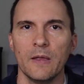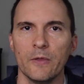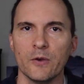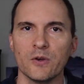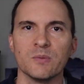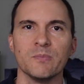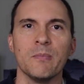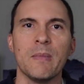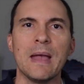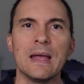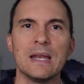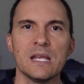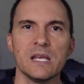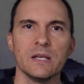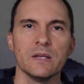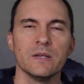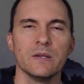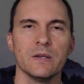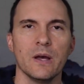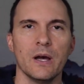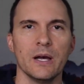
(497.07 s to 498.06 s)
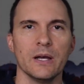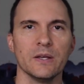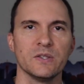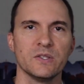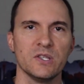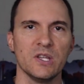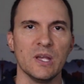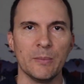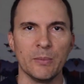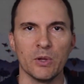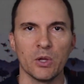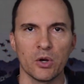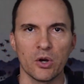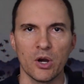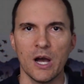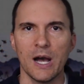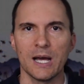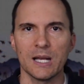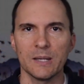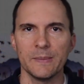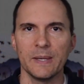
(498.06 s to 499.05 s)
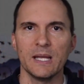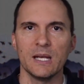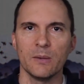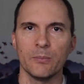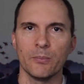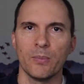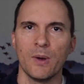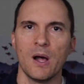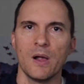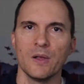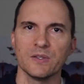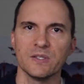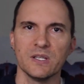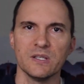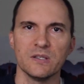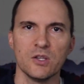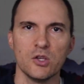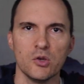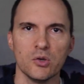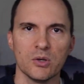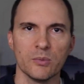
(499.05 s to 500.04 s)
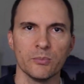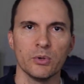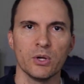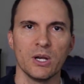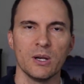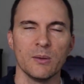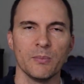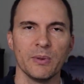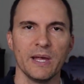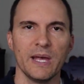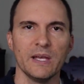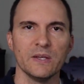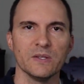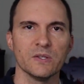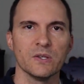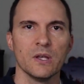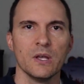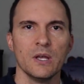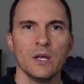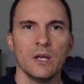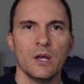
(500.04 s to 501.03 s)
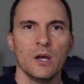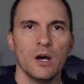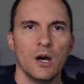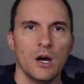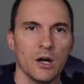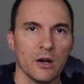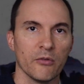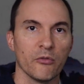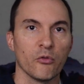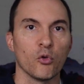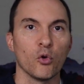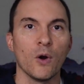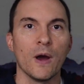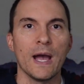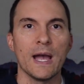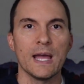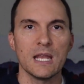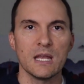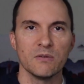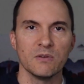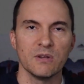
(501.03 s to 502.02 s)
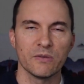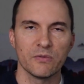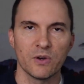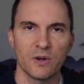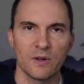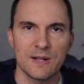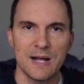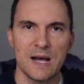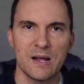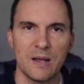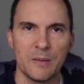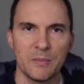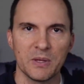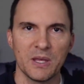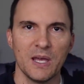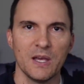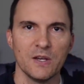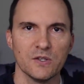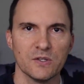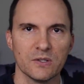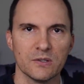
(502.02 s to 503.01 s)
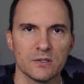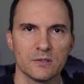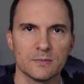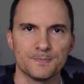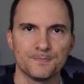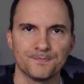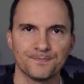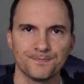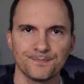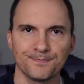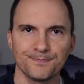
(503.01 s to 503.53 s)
There's many similar automated policies that you can put in place on a variety of different cloud applications.